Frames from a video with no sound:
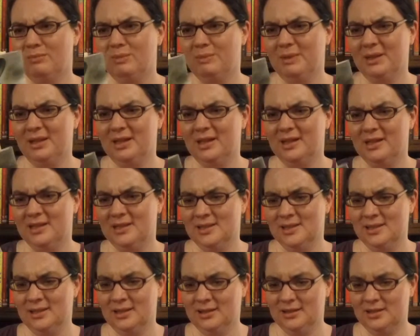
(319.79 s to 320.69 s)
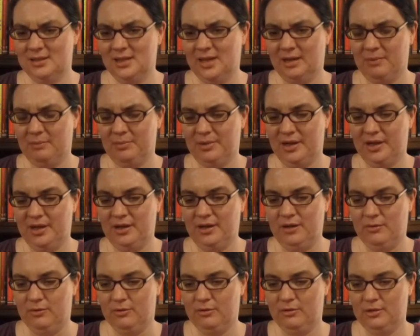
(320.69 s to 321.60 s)
I mean, look at this. It looks like brand
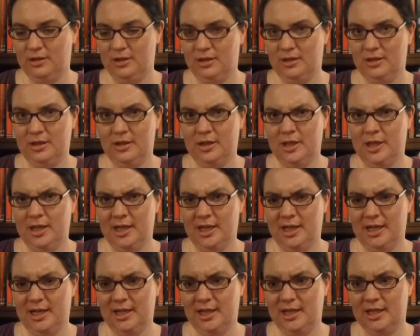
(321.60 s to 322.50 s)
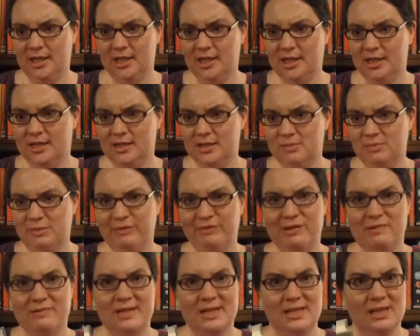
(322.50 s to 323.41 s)
new. and I think it cost me
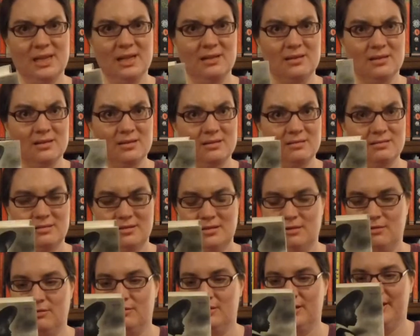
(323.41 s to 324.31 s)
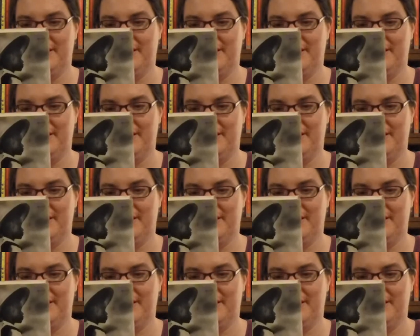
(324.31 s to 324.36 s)
50 cents, so